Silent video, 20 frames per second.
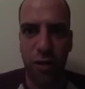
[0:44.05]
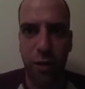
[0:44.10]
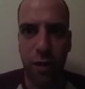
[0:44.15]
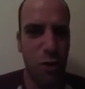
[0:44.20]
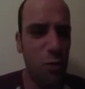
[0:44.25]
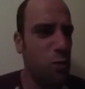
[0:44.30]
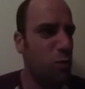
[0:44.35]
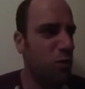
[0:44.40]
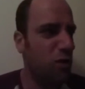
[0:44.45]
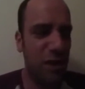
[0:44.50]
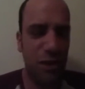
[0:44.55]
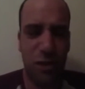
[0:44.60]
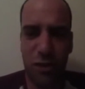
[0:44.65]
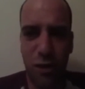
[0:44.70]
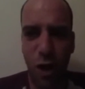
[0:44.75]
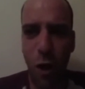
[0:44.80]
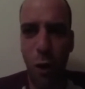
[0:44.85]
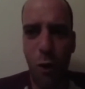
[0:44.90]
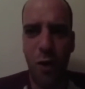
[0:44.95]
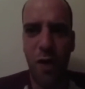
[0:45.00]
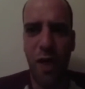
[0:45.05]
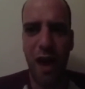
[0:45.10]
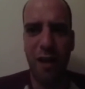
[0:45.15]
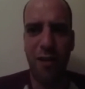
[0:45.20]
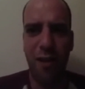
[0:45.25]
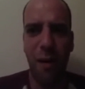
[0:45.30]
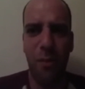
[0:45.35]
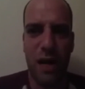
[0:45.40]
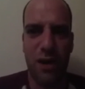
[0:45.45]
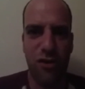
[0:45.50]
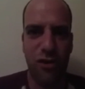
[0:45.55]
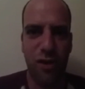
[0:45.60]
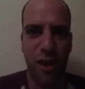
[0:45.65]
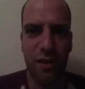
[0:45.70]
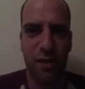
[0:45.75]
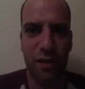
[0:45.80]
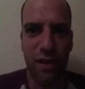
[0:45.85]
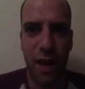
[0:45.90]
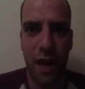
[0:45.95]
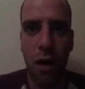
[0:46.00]
you go there. I'm
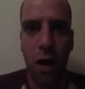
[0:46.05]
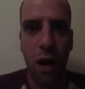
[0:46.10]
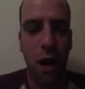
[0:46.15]
interested.